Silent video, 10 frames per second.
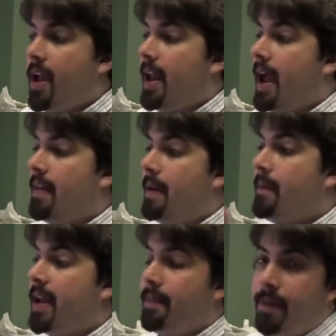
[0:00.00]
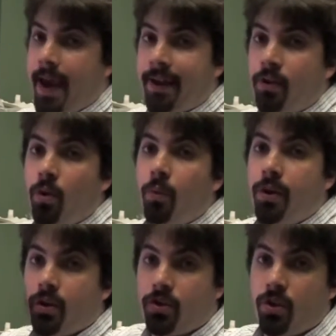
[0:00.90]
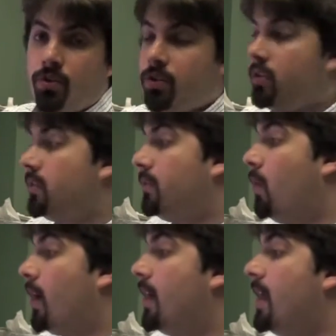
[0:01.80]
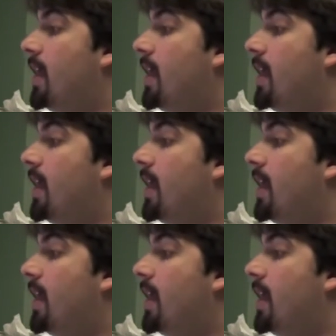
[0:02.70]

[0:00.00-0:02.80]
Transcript: and how that might impact what your search results are for.